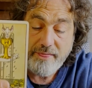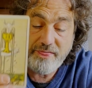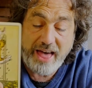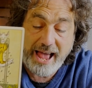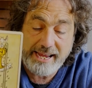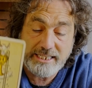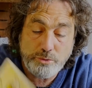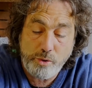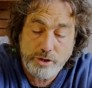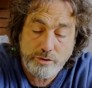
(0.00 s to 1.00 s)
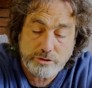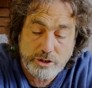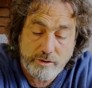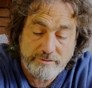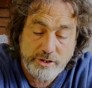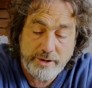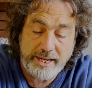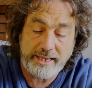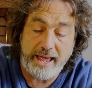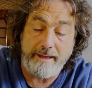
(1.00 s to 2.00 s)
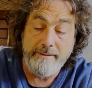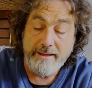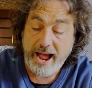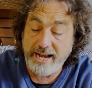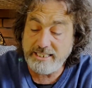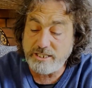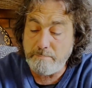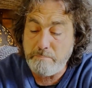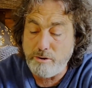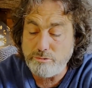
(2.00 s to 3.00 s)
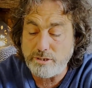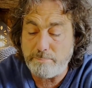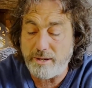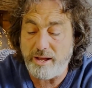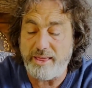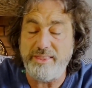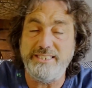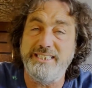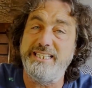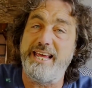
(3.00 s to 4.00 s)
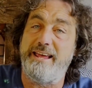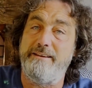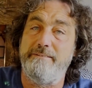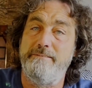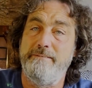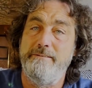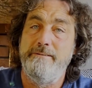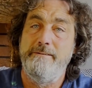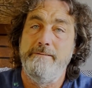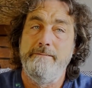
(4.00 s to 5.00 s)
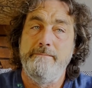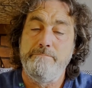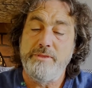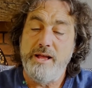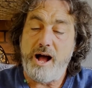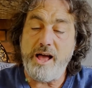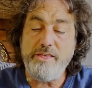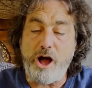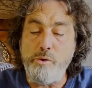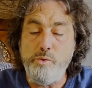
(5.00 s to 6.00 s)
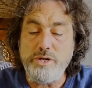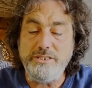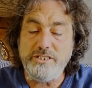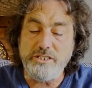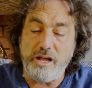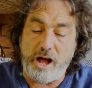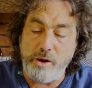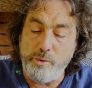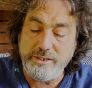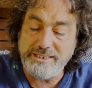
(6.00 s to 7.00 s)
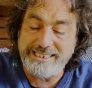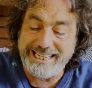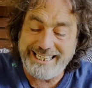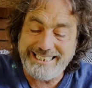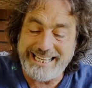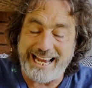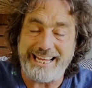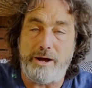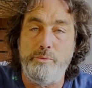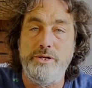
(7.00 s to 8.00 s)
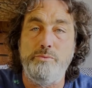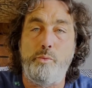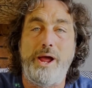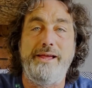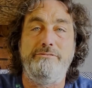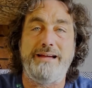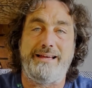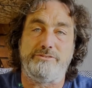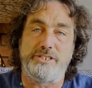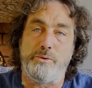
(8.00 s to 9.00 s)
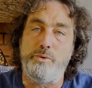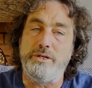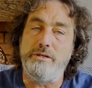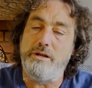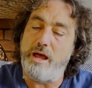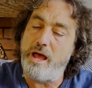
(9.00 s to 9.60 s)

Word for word: That is what you're sort of doing there. And it's a multiplier. This is it. I, I wouldn't I wouldn't dilly dally. I wouldn't wait around. I wouldn't.